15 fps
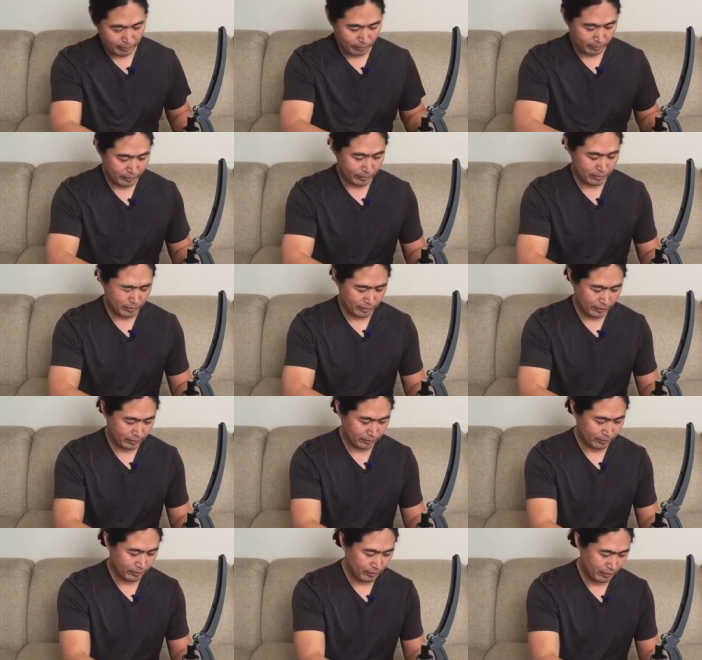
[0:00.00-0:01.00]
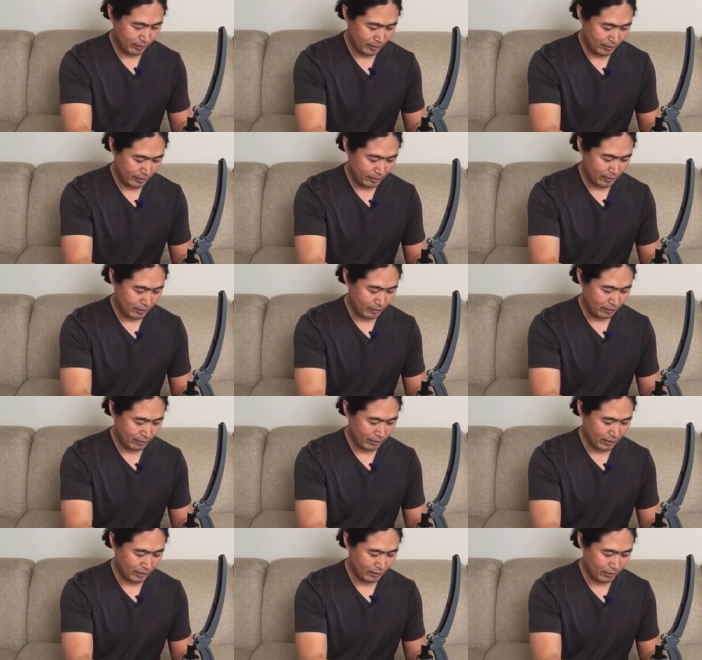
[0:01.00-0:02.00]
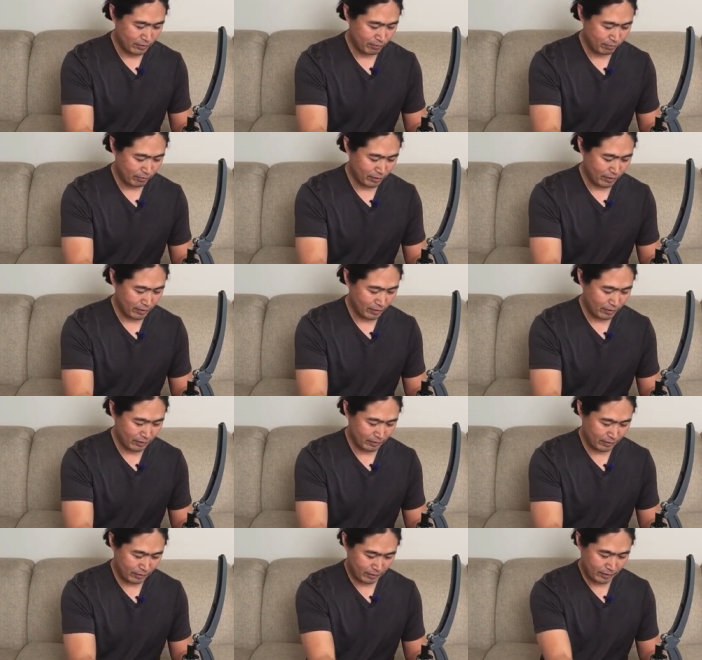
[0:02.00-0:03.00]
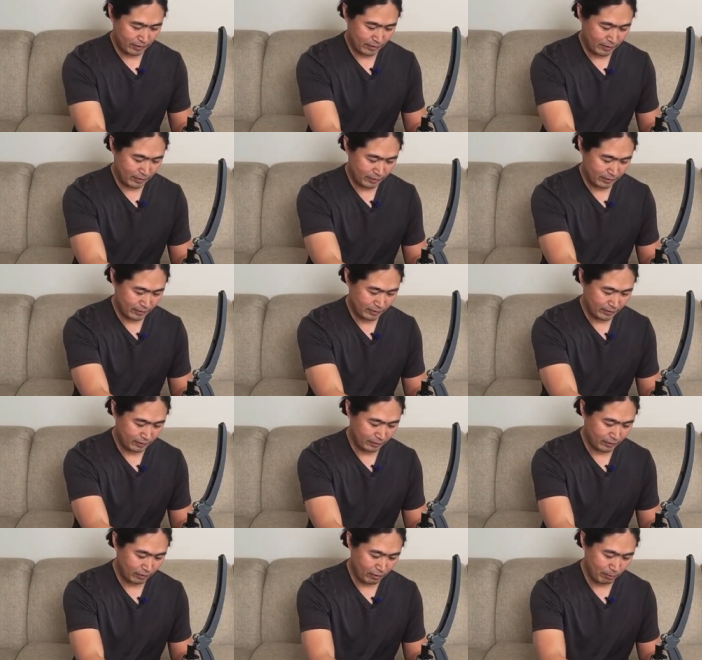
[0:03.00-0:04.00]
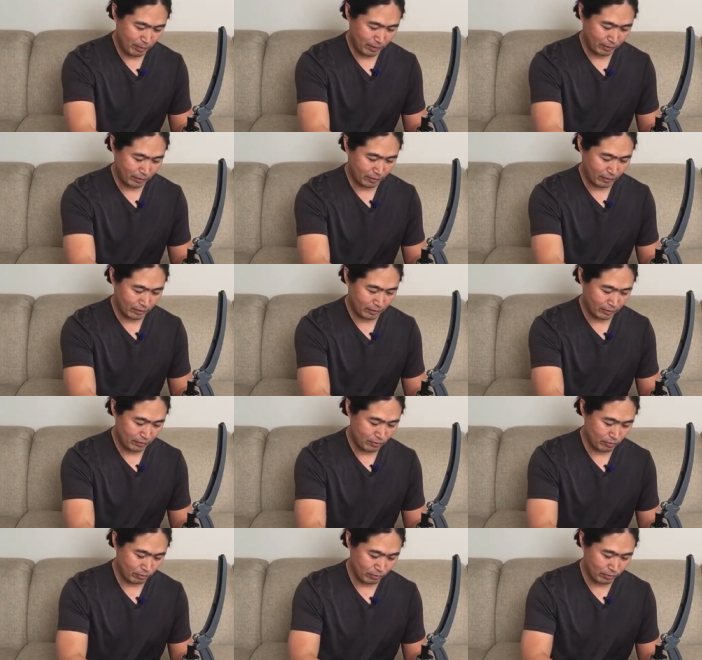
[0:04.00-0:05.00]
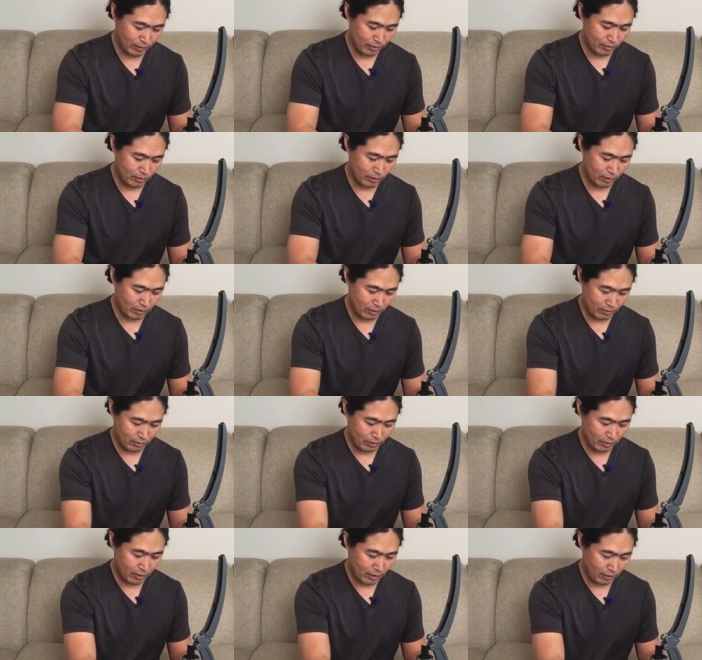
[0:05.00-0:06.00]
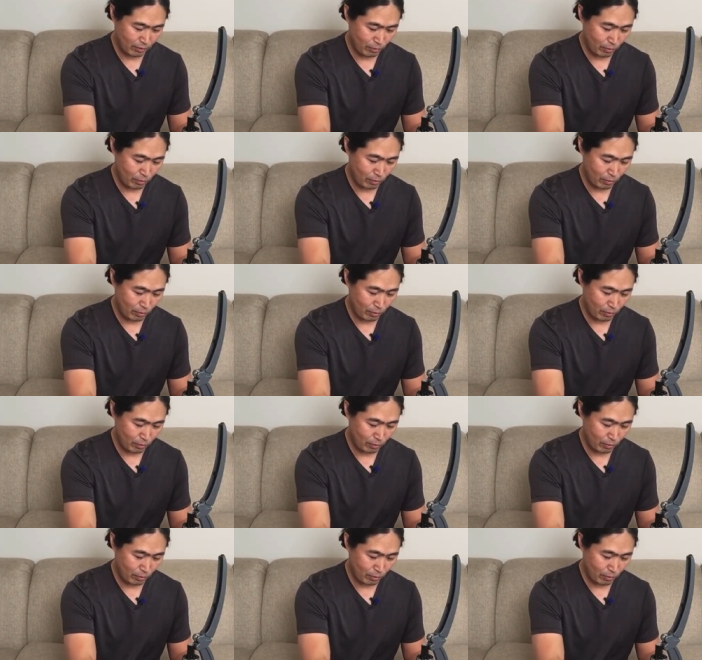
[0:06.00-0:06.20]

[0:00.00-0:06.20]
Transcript: Hold on a second. Again, this uh, the thing about the, this Luna scale is not